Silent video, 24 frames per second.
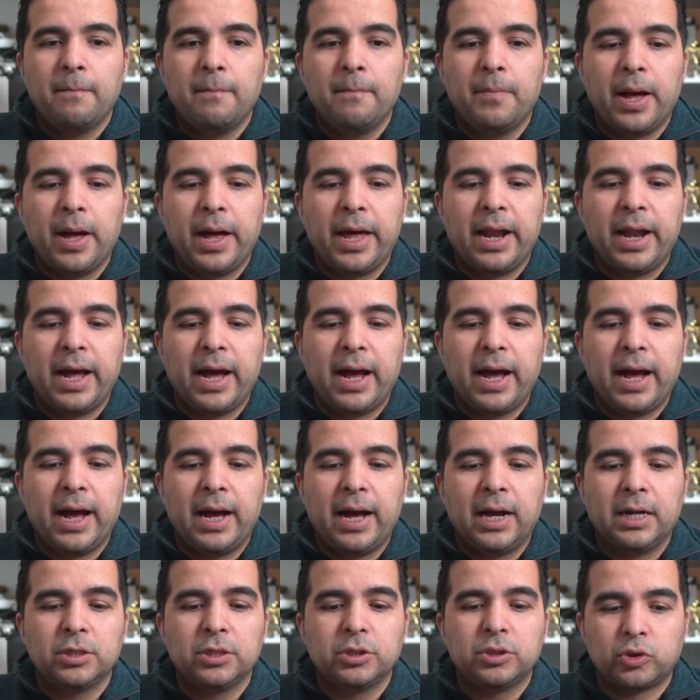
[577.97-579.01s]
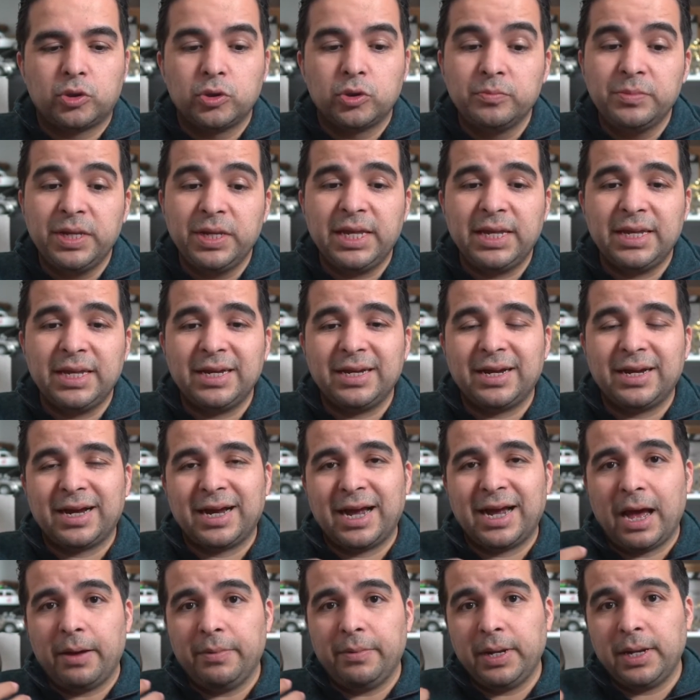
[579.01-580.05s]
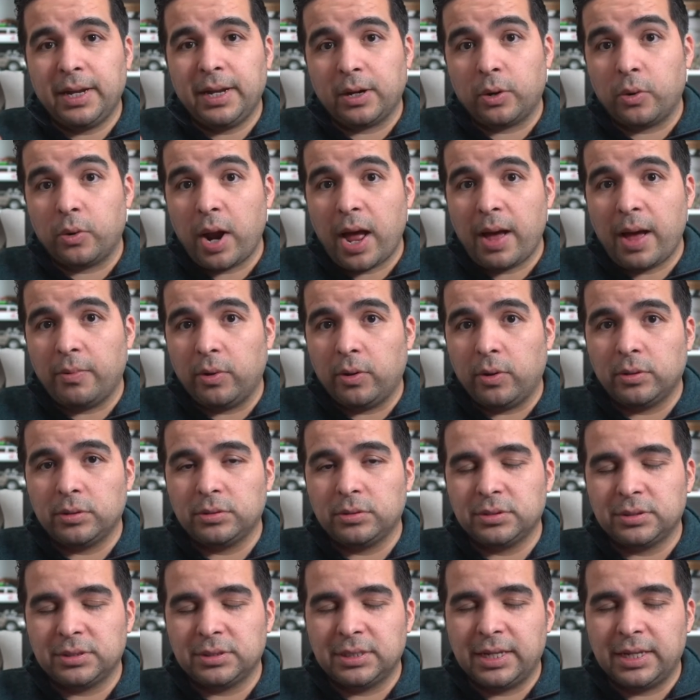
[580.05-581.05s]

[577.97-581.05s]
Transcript: But to me, having a gravel